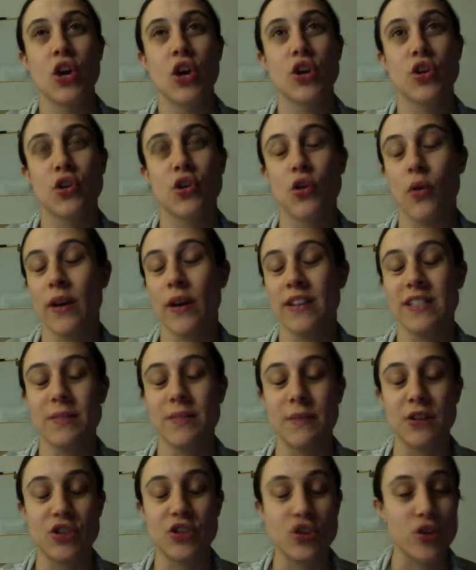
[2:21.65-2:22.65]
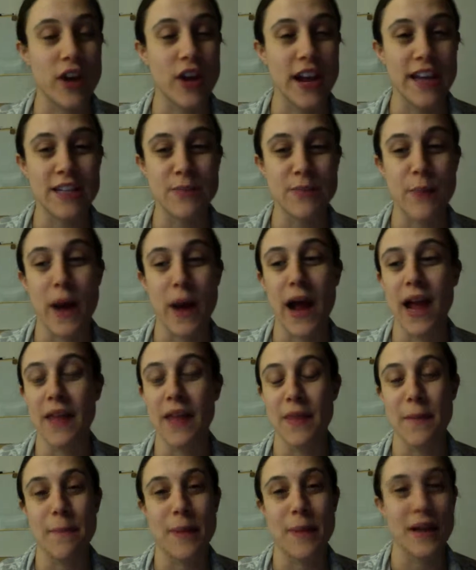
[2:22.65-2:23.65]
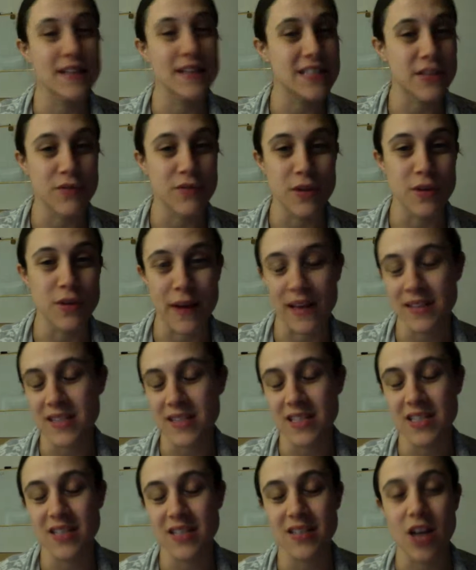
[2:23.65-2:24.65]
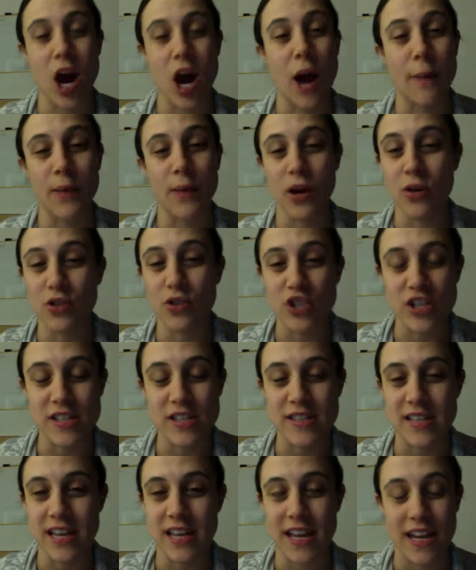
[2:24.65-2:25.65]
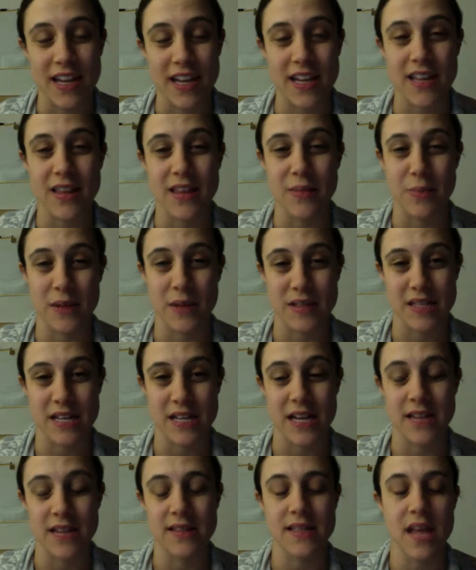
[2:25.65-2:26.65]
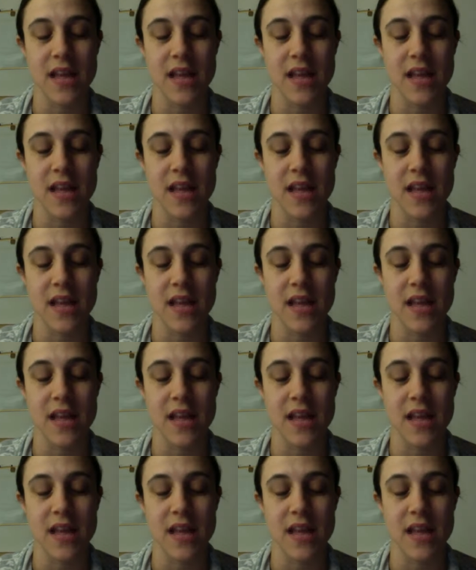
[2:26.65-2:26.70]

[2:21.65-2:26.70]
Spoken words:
you're going to be trained by the best of the best top coaches in the business.